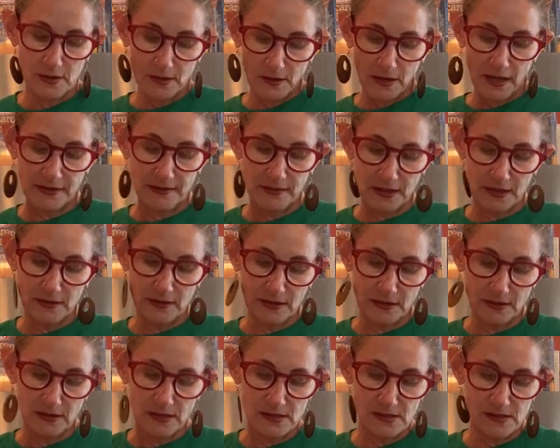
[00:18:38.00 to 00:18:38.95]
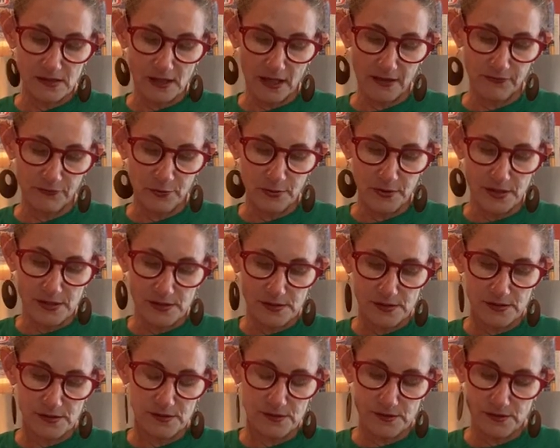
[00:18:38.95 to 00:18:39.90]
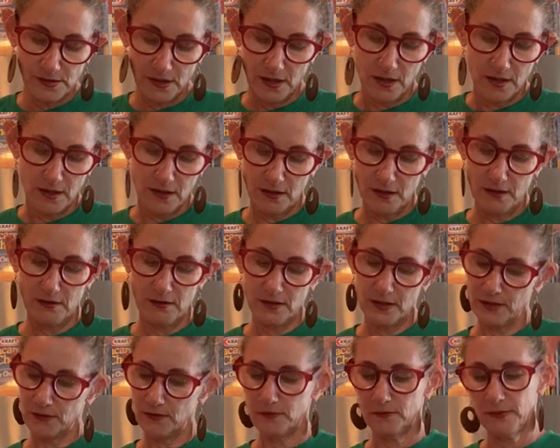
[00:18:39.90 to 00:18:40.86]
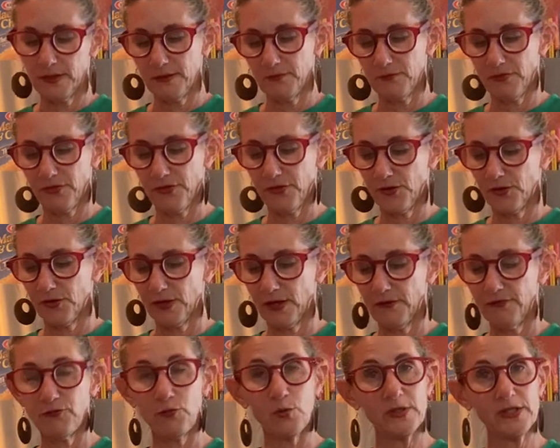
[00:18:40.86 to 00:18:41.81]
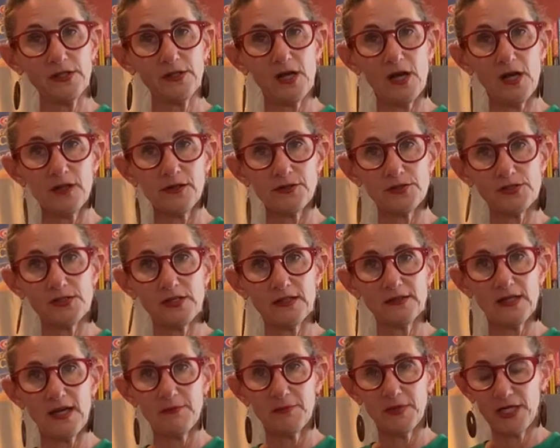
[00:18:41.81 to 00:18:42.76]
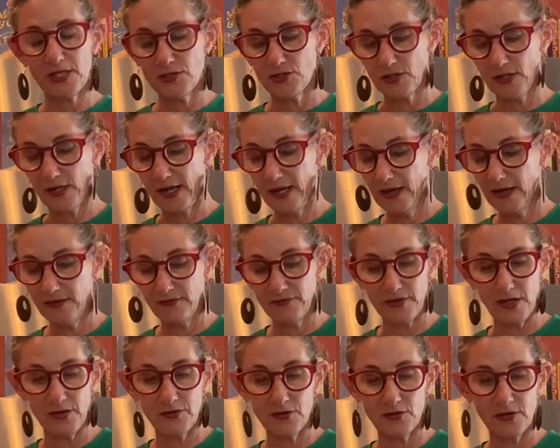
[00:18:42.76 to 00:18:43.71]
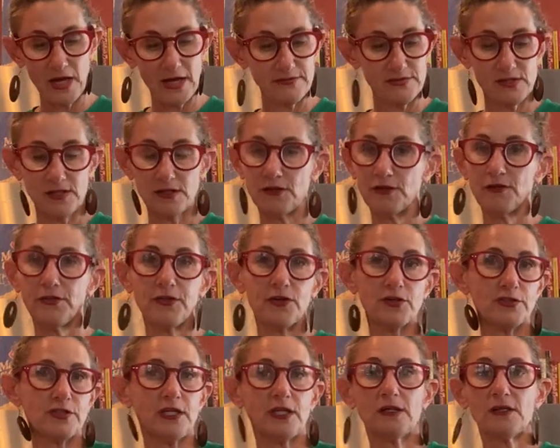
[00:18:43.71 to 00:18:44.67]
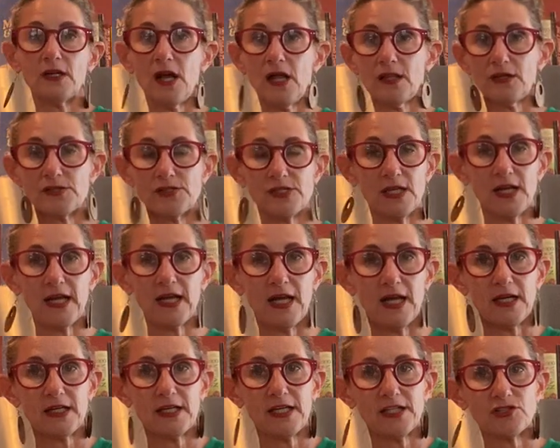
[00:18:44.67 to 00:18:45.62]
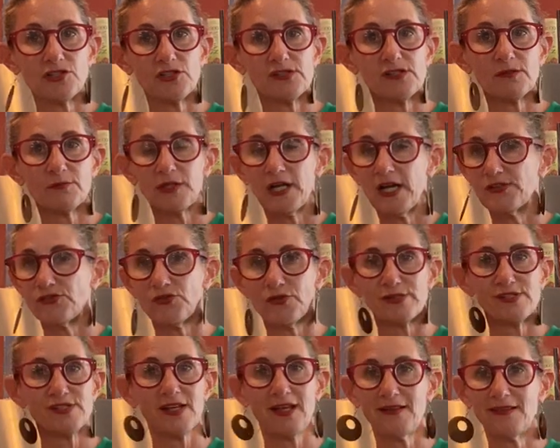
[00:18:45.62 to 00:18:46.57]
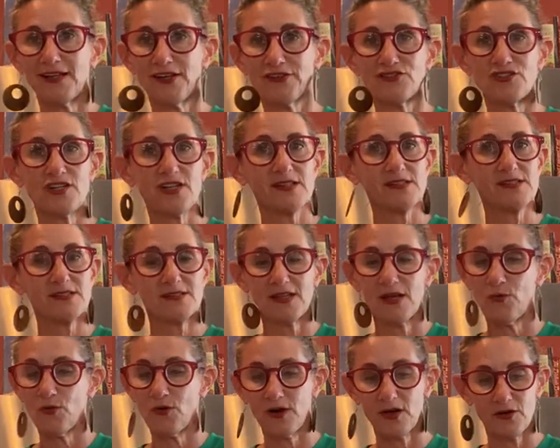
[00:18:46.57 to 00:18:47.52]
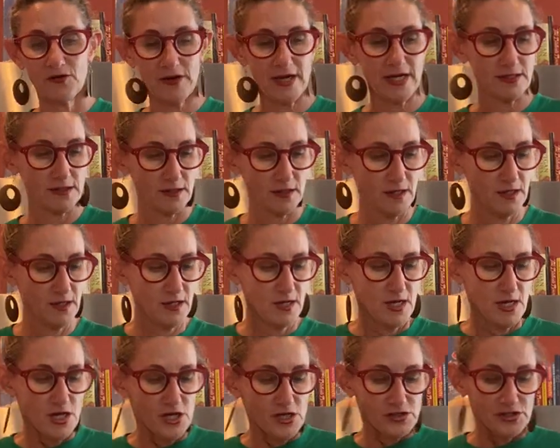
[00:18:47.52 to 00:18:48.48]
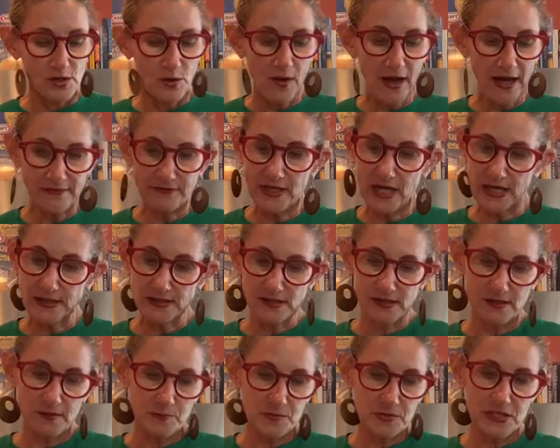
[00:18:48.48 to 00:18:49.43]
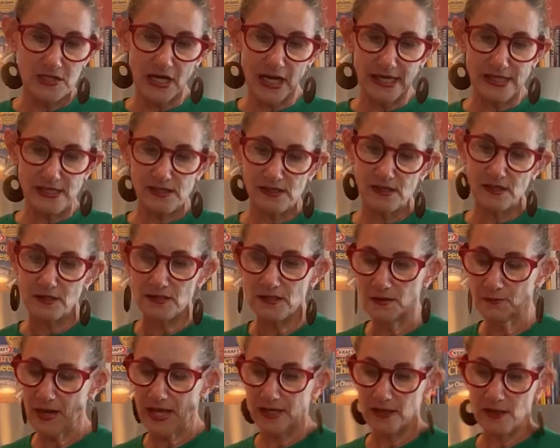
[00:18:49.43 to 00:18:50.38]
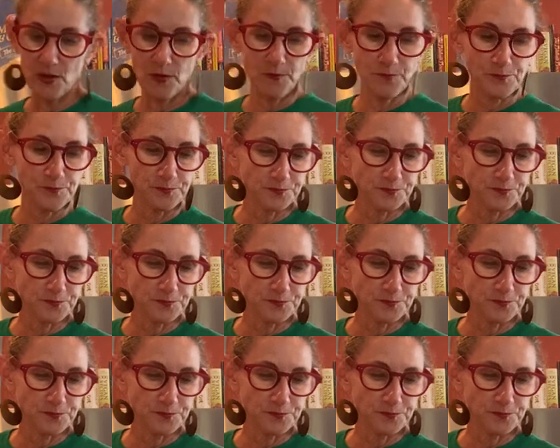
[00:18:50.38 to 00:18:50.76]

I think that this knife was, like $30, $40, not that much. And I have other knives that are $13 that I got at kitchen supply stores, and they work great. So I've got some diced tomato,